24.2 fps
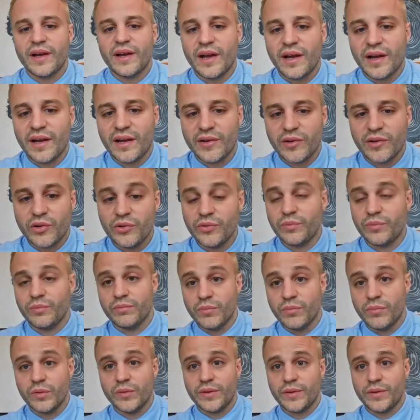
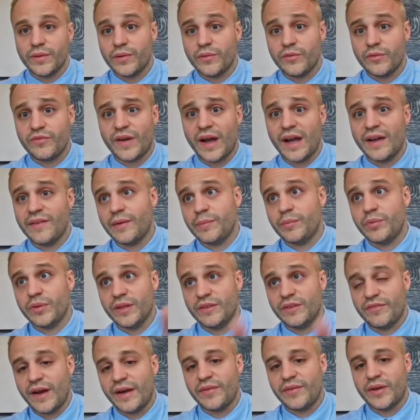who,
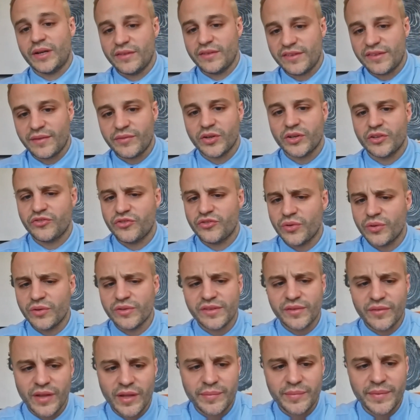5 out of 7
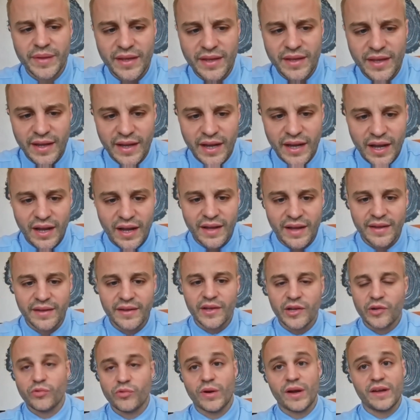controls developed
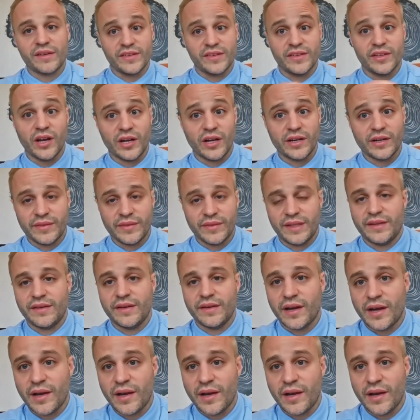AKI, whereas none of the